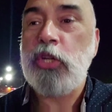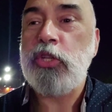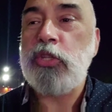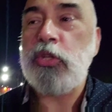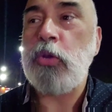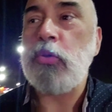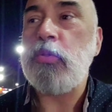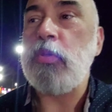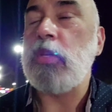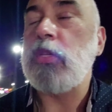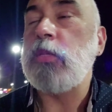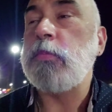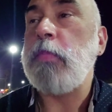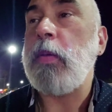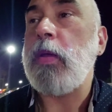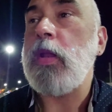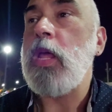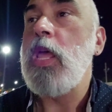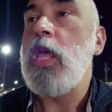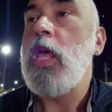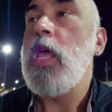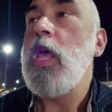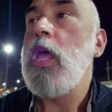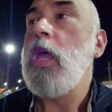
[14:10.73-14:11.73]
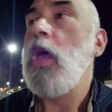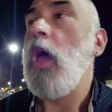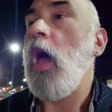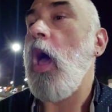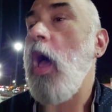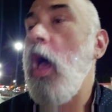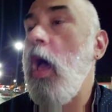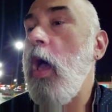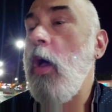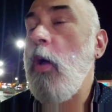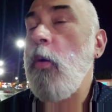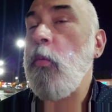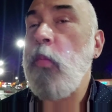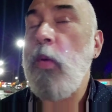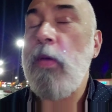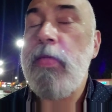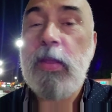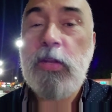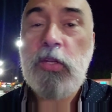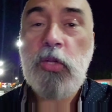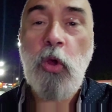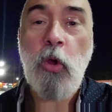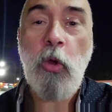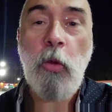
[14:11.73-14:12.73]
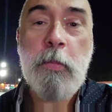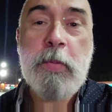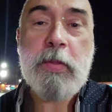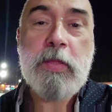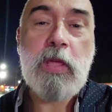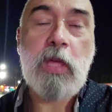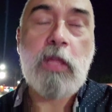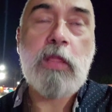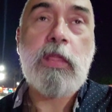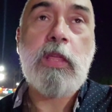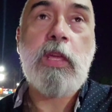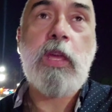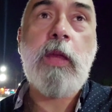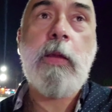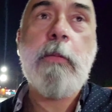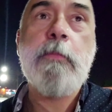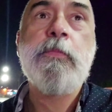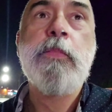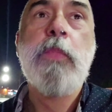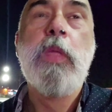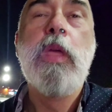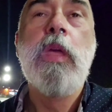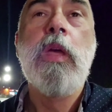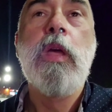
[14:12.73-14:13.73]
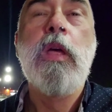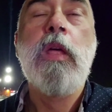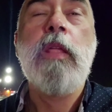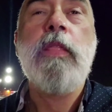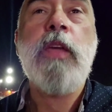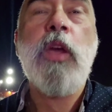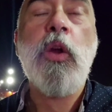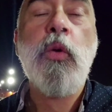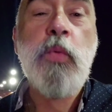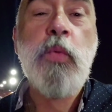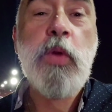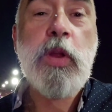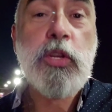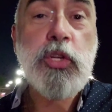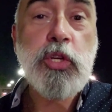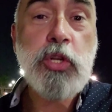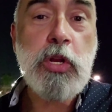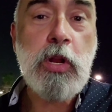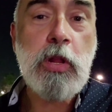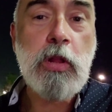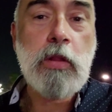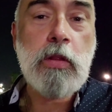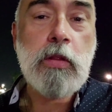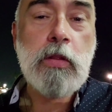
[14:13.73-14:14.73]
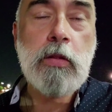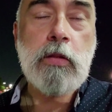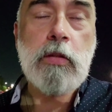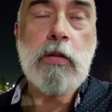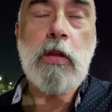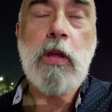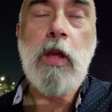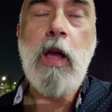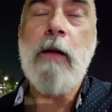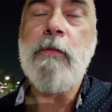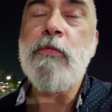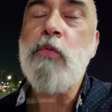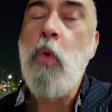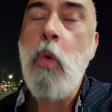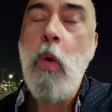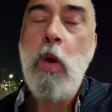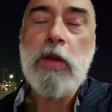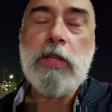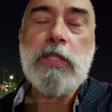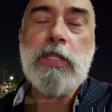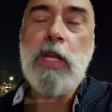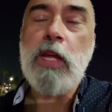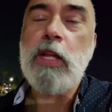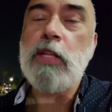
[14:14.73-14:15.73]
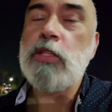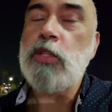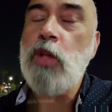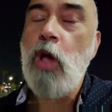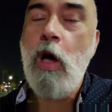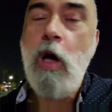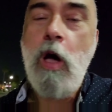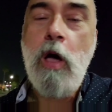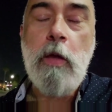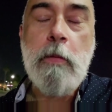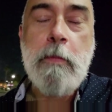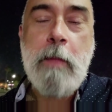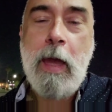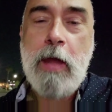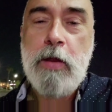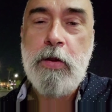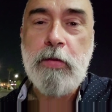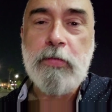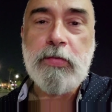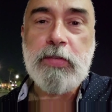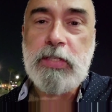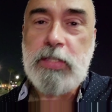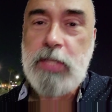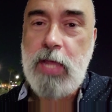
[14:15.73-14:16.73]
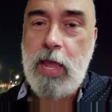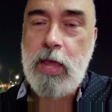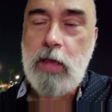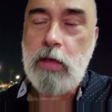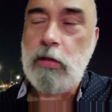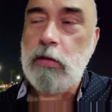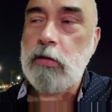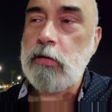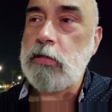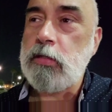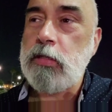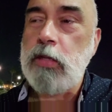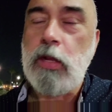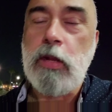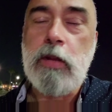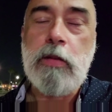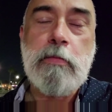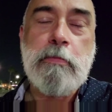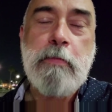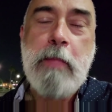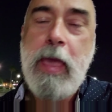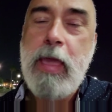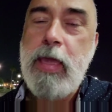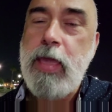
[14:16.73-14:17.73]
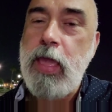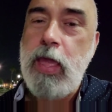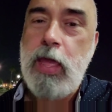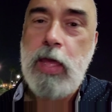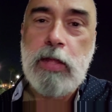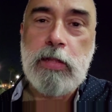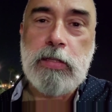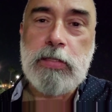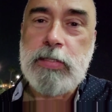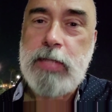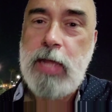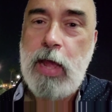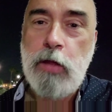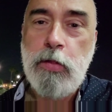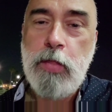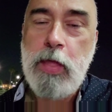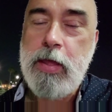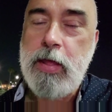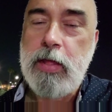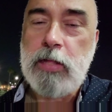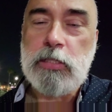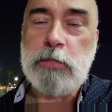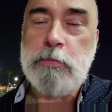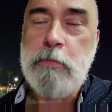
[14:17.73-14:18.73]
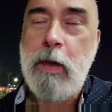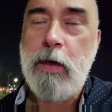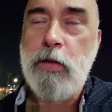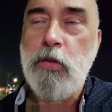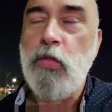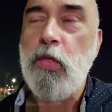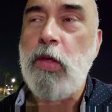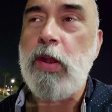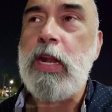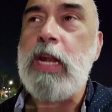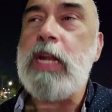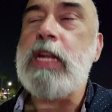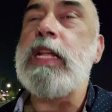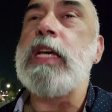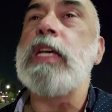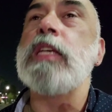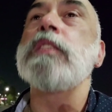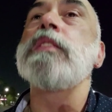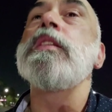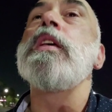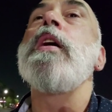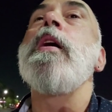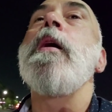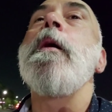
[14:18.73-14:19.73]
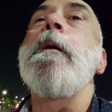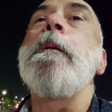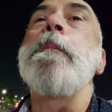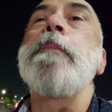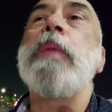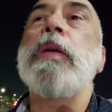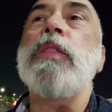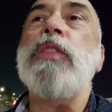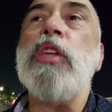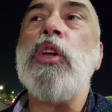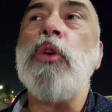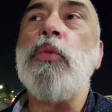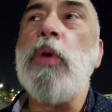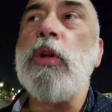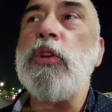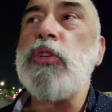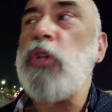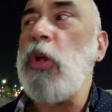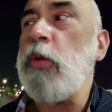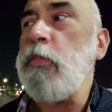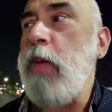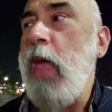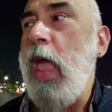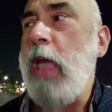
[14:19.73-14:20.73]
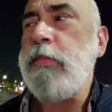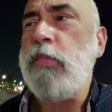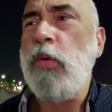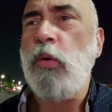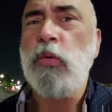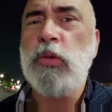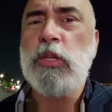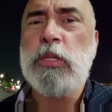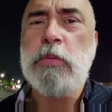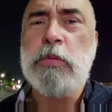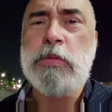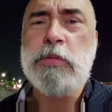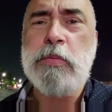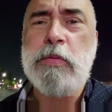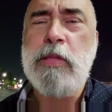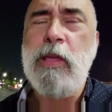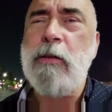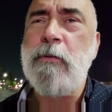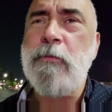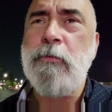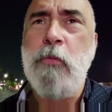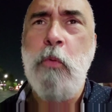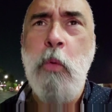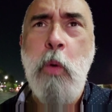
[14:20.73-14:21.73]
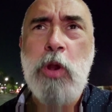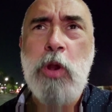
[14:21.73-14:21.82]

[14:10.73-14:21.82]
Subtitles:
to do this. But when they told me that the original, of course, it's all a matter of sales and making it sound like it's better than it is. But the original payment was supposed to be like